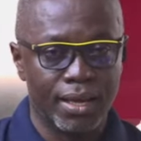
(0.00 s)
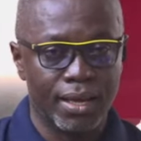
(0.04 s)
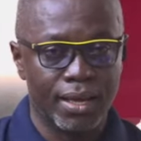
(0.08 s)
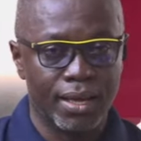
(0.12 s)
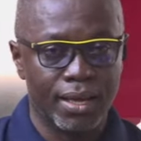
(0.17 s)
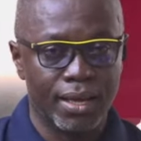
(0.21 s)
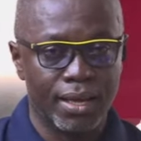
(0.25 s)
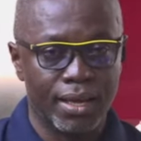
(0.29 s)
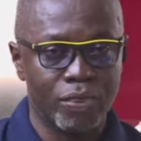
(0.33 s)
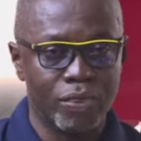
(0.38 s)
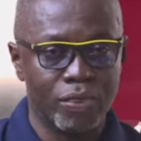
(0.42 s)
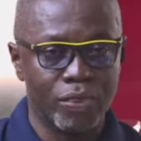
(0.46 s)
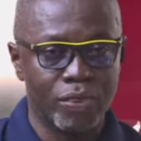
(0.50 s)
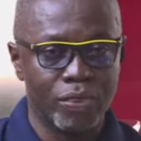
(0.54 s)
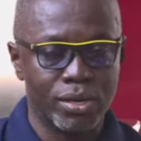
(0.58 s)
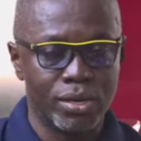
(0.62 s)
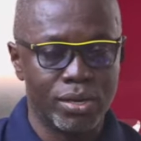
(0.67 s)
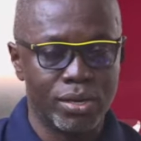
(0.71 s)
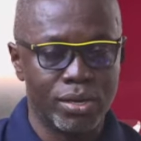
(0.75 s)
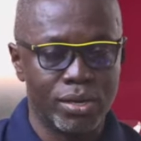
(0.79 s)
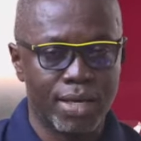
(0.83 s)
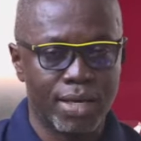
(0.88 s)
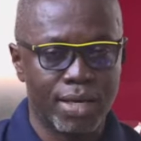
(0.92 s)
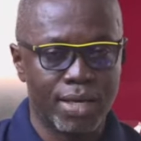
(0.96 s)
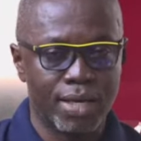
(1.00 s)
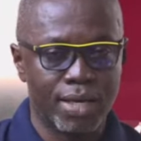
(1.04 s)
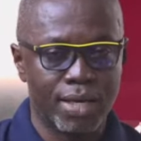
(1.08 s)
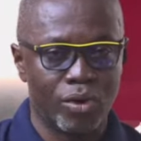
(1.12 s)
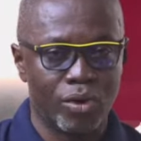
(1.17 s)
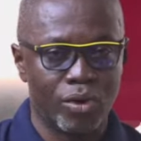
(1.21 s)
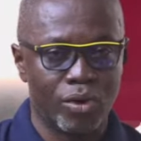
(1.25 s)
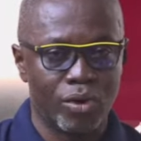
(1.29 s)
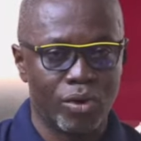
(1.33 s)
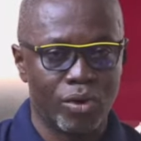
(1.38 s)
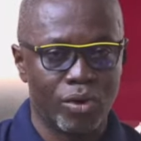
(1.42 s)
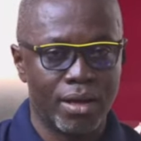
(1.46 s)
Some penny for the canoe,
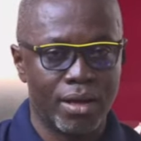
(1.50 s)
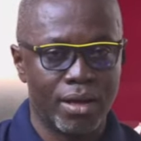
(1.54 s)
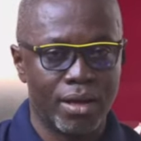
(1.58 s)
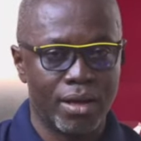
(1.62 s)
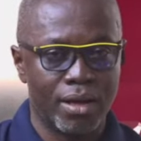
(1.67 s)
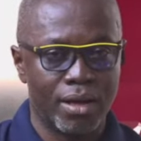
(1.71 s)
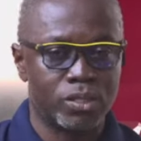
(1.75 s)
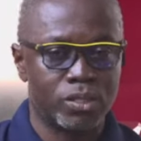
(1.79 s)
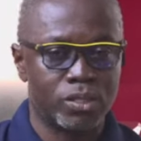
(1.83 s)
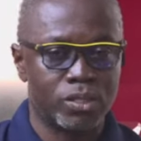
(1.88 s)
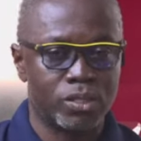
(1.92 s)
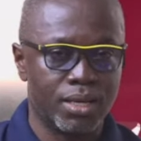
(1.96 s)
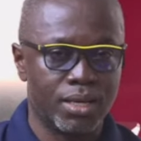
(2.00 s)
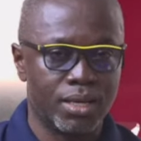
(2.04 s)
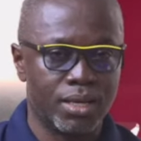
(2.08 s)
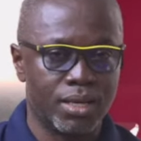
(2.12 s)
ye or mine, no said